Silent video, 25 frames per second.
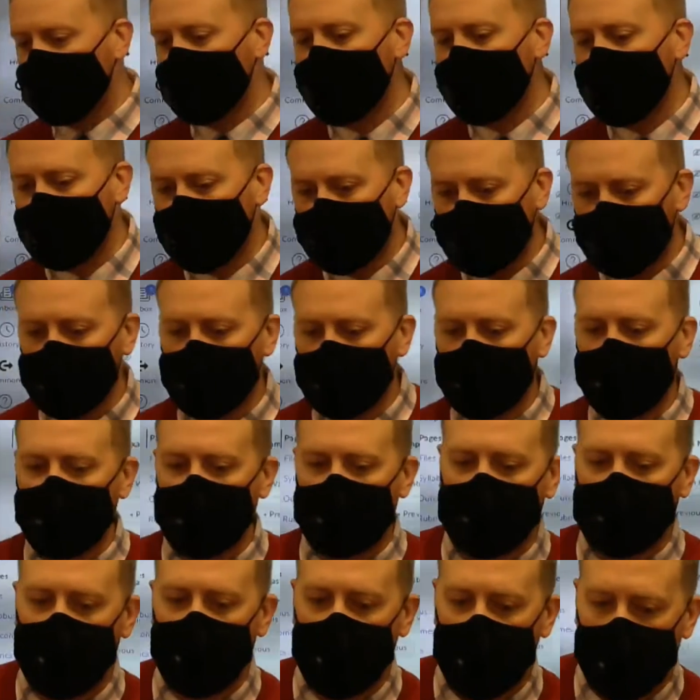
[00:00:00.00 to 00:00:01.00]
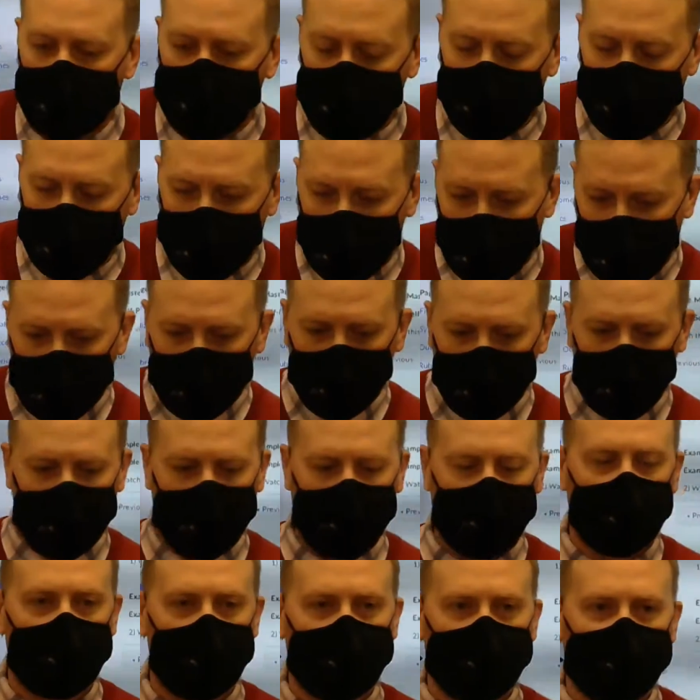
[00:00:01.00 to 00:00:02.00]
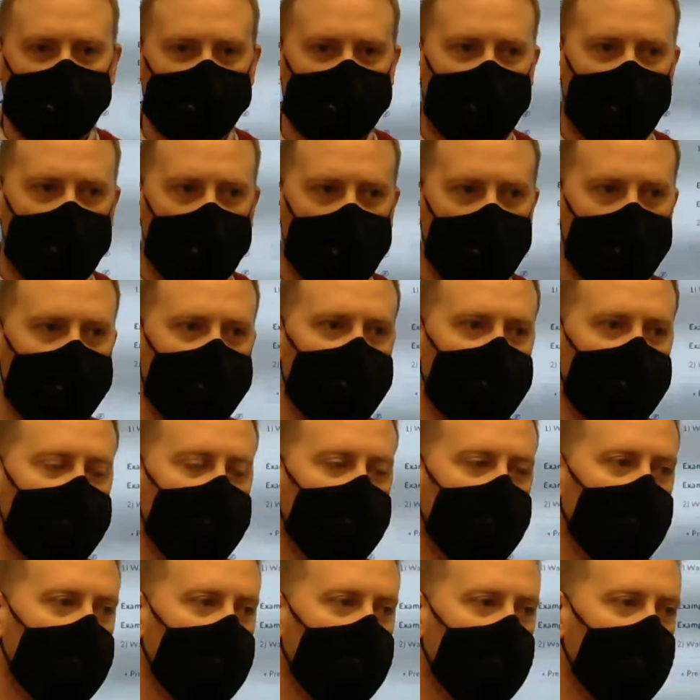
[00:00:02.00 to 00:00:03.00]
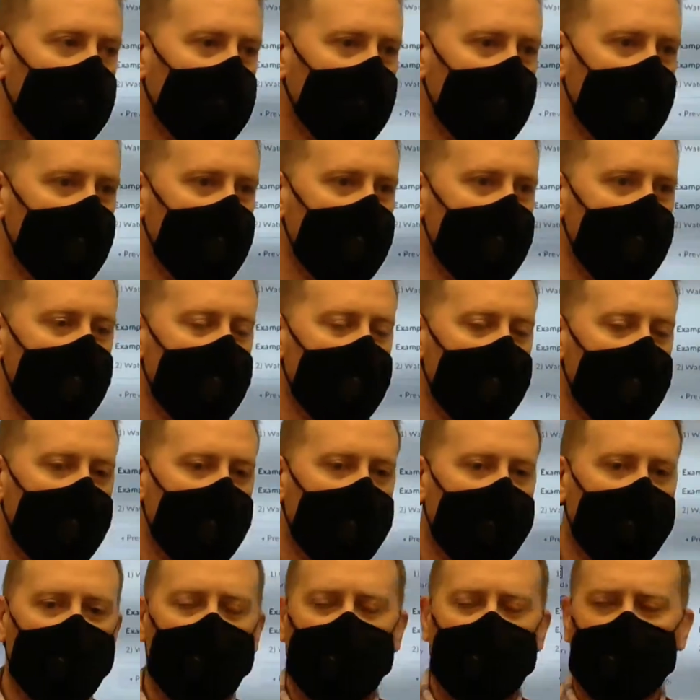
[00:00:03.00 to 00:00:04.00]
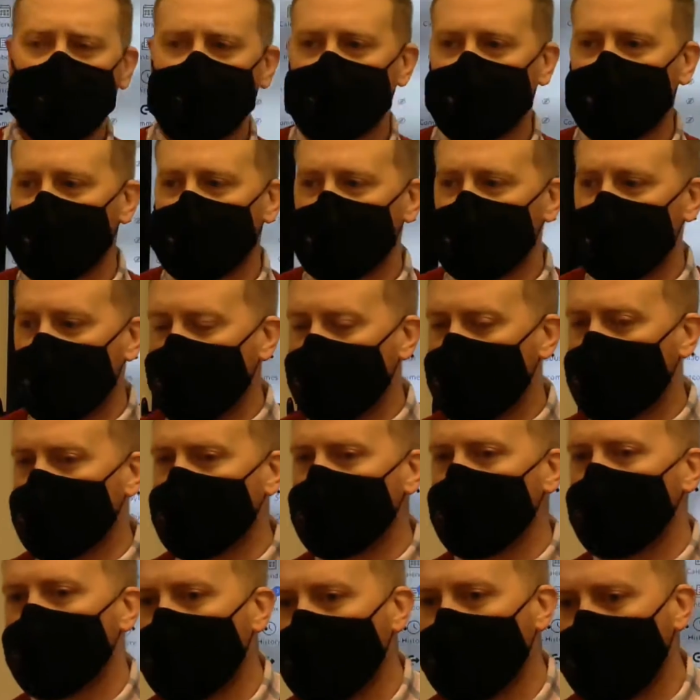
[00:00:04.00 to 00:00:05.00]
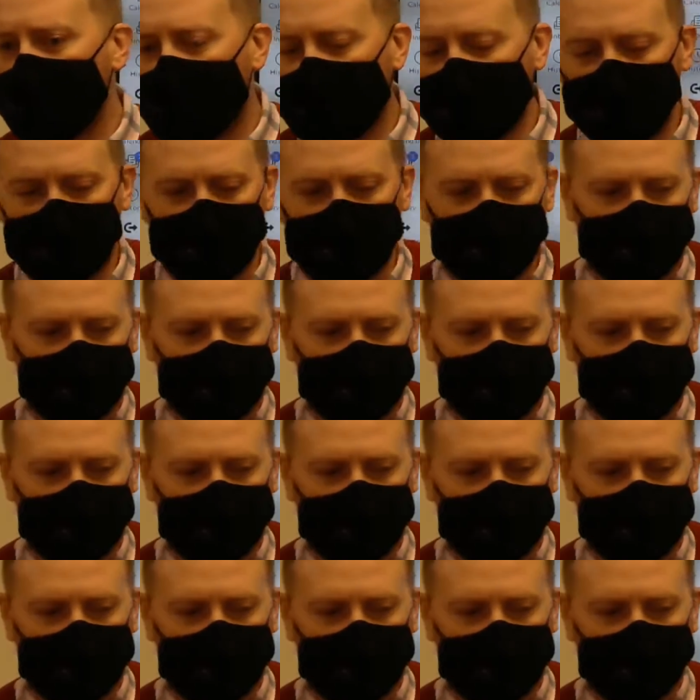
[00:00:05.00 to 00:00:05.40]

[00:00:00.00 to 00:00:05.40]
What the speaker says: think will help you out when it comes time to understand what you're